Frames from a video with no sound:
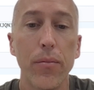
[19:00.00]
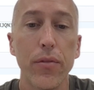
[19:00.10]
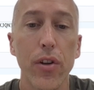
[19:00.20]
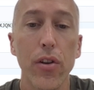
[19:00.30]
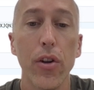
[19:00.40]

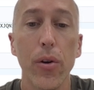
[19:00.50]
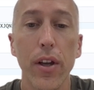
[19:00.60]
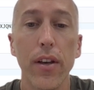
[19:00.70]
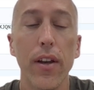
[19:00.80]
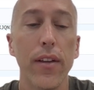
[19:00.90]
So you do
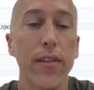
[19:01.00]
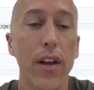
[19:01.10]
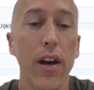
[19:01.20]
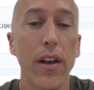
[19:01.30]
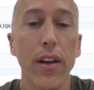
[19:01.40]
it, it's
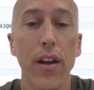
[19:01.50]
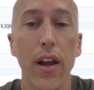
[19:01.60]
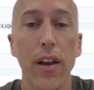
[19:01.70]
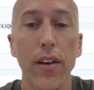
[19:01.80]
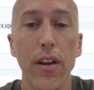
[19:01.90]
done,
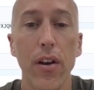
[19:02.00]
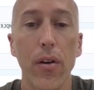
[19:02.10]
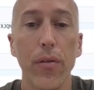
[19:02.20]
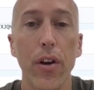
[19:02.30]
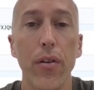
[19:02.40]
and
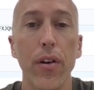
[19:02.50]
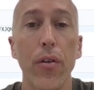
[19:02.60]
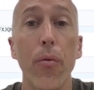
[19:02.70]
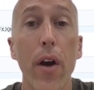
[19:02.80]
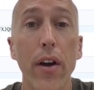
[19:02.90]

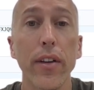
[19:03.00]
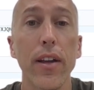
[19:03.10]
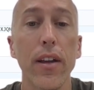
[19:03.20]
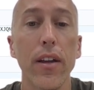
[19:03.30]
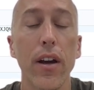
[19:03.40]
you're
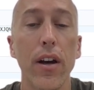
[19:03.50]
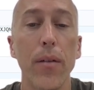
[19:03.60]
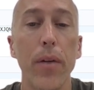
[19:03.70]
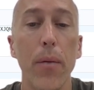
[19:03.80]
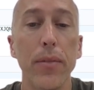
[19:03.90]
rarely
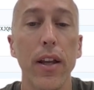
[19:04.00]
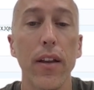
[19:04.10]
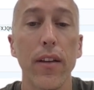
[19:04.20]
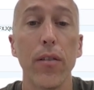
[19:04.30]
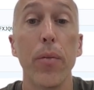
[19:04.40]

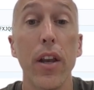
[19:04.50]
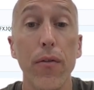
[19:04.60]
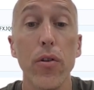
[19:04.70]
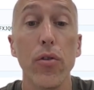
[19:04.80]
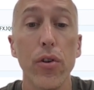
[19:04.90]
updating this. But
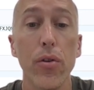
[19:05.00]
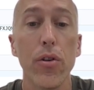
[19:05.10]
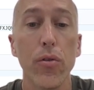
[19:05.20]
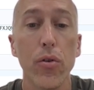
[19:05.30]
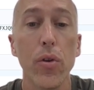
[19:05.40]
if you
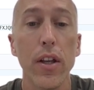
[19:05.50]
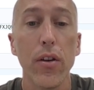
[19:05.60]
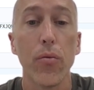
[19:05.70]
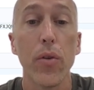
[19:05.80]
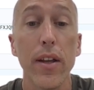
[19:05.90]
do need
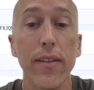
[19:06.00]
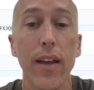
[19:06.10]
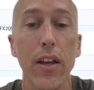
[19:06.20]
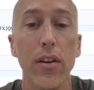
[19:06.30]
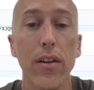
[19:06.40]
to
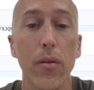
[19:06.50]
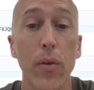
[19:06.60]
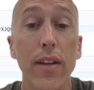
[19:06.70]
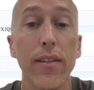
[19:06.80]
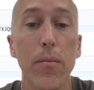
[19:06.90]

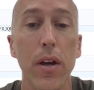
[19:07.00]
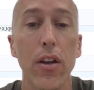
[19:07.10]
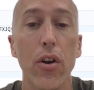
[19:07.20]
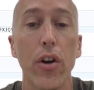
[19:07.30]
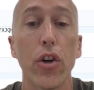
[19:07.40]

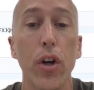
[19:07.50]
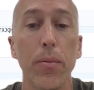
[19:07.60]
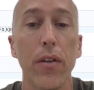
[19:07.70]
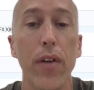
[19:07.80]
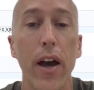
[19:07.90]
resubmit your
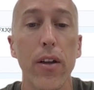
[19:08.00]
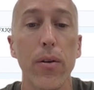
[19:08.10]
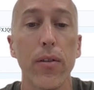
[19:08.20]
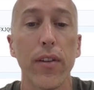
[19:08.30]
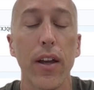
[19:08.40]
encrypted
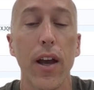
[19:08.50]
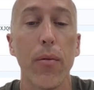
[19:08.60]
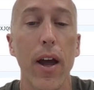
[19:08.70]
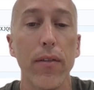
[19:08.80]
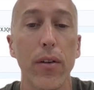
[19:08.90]
values. Like I
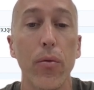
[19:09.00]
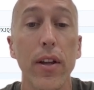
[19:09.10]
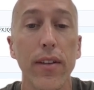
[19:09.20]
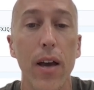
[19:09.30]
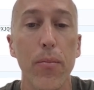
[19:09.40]
would have to
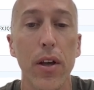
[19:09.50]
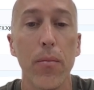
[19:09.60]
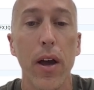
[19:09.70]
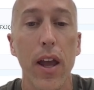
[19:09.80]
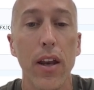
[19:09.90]
retype in
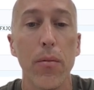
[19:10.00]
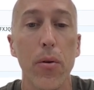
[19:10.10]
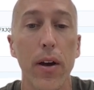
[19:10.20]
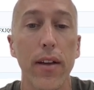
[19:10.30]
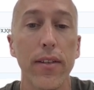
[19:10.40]
my
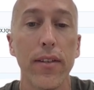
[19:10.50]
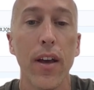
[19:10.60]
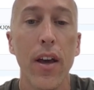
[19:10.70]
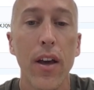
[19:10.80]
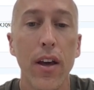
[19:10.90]
AWS
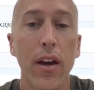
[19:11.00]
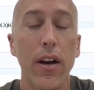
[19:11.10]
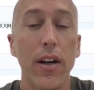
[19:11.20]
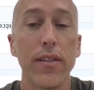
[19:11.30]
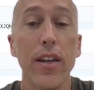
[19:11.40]

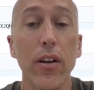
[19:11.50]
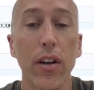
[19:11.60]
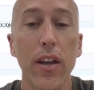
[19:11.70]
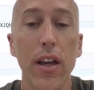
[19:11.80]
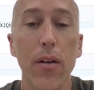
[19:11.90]

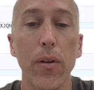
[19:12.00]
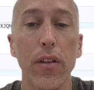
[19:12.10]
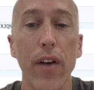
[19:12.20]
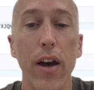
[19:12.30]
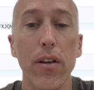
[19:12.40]
secret key with the
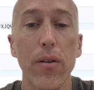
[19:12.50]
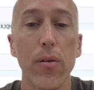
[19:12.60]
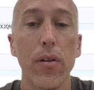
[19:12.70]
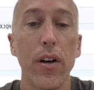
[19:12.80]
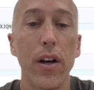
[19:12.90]

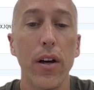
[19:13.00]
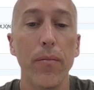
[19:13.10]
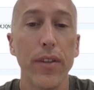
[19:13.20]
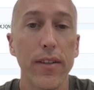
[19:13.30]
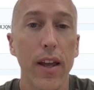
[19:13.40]
value
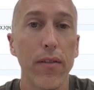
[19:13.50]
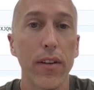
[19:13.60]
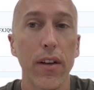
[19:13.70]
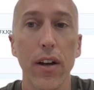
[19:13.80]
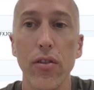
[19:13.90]
to save this
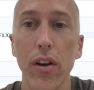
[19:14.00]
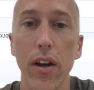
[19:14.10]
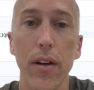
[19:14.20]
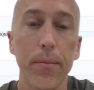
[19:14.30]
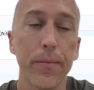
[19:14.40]
connection again.